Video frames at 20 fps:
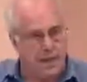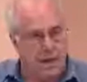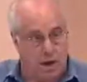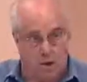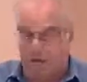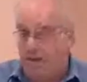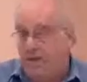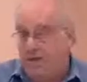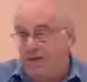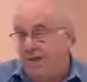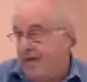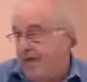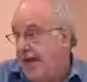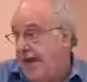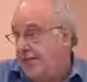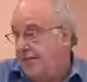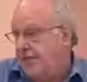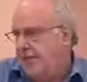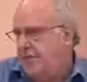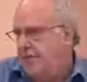other than
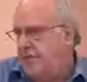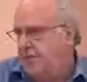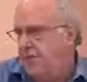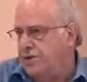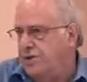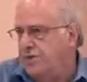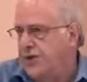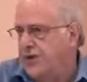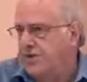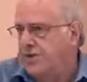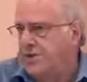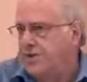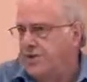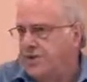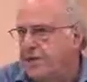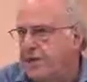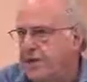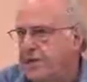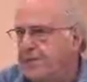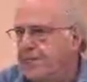that, given what's happened
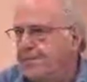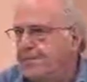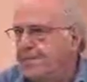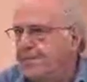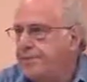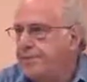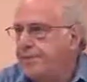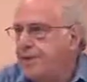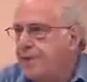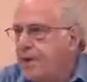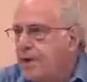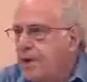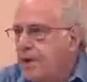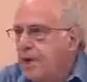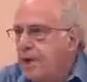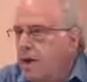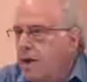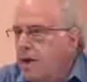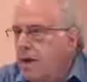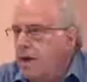to them.
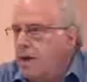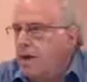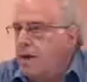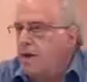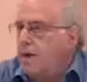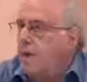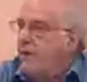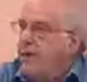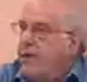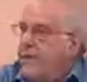Well,